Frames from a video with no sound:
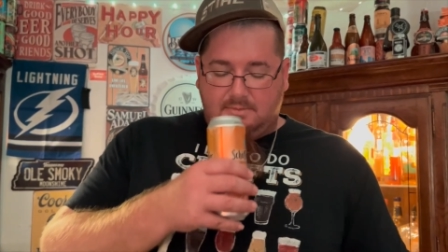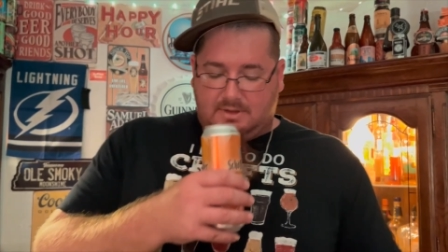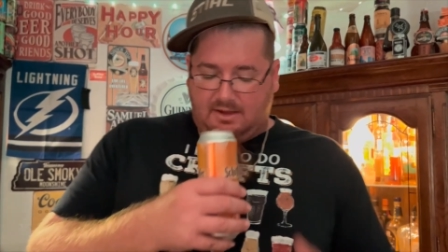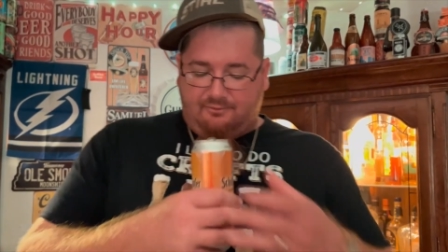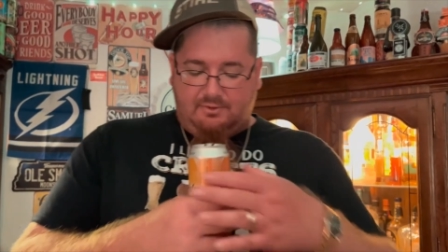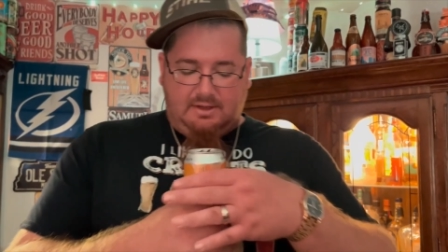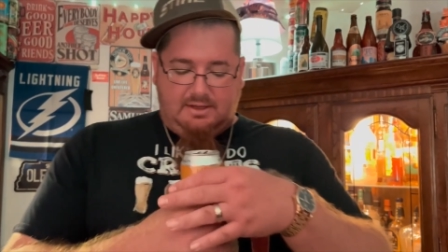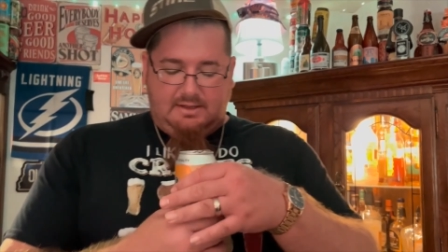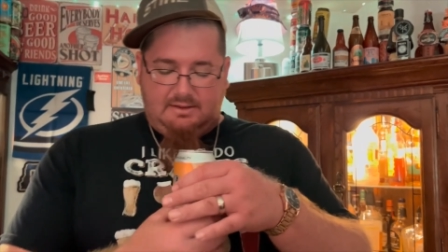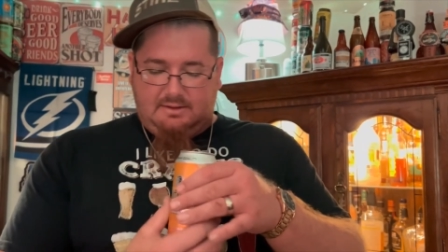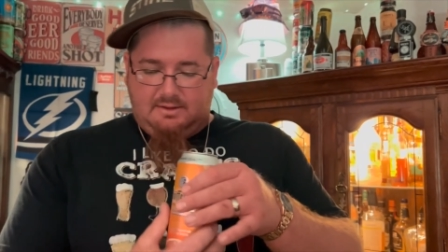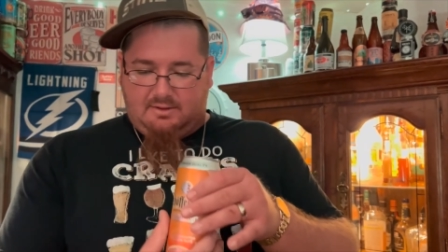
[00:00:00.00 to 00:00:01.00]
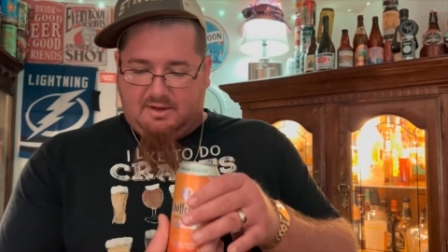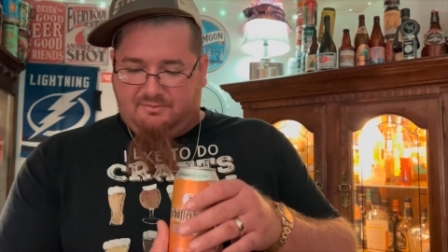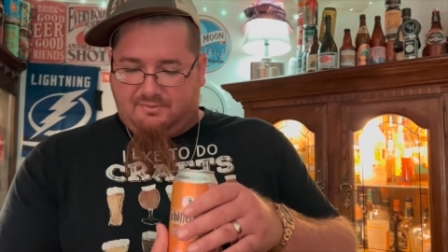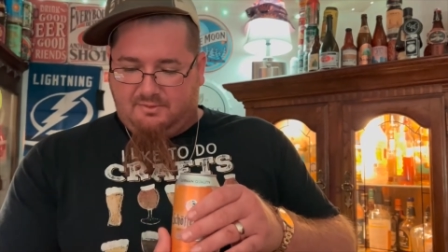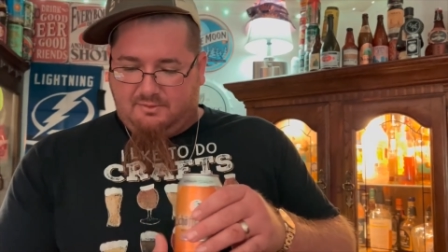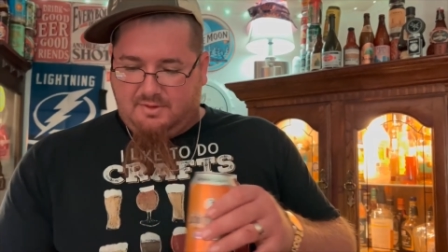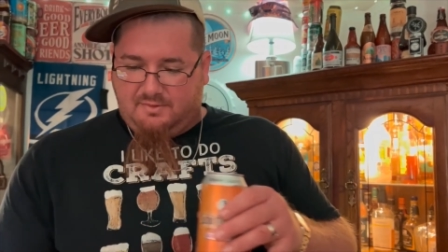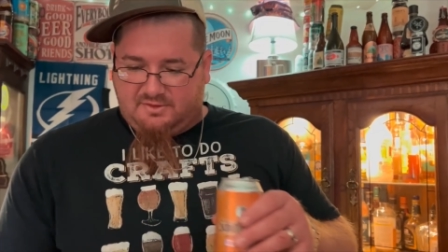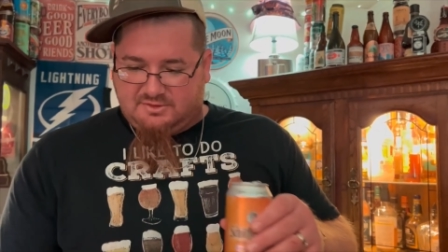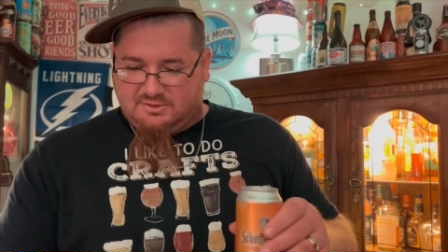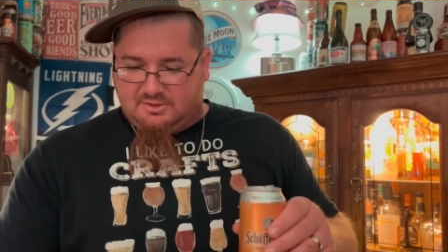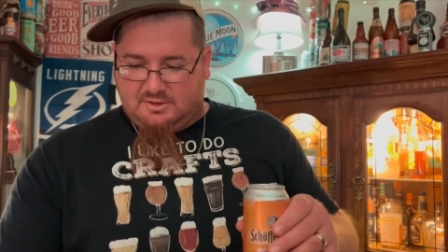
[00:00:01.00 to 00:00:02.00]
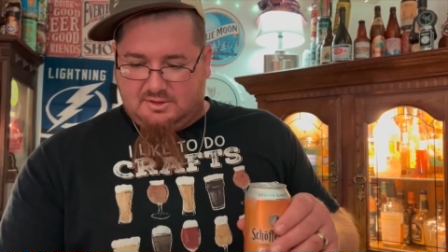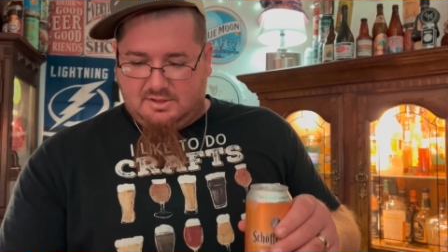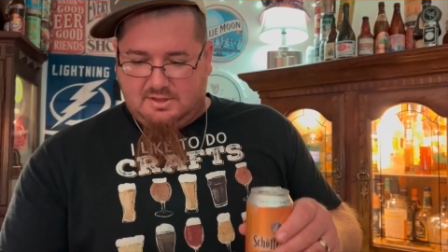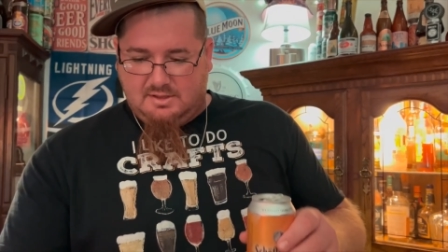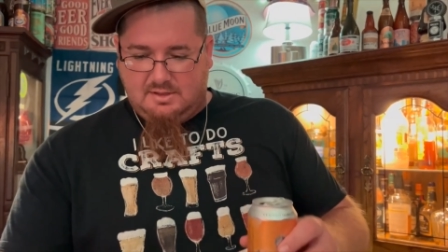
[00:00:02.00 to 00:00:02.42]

Definitely getting the grapefruit for sure.